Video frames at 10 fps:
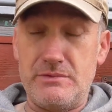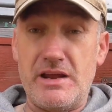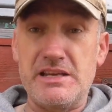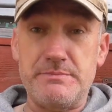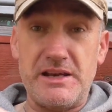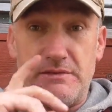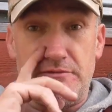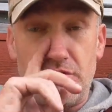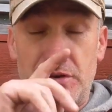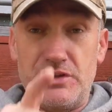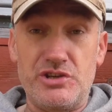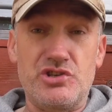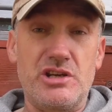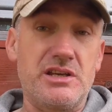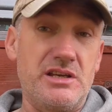the raised bed in front of the
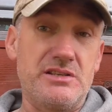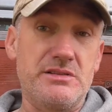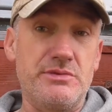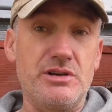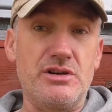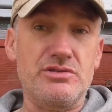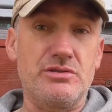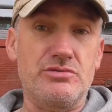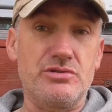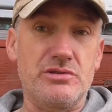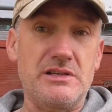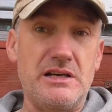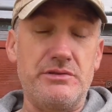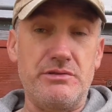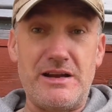chickens, and we also took
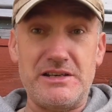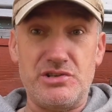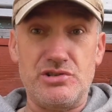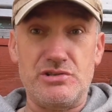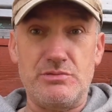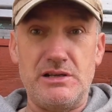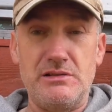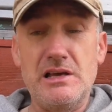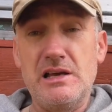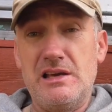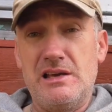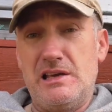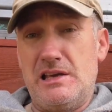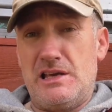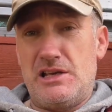out the radish as well.
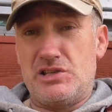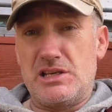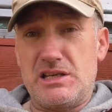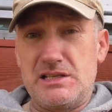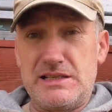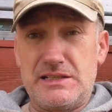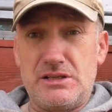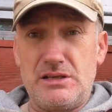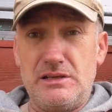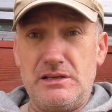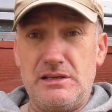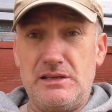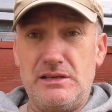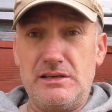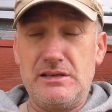Chickens had all the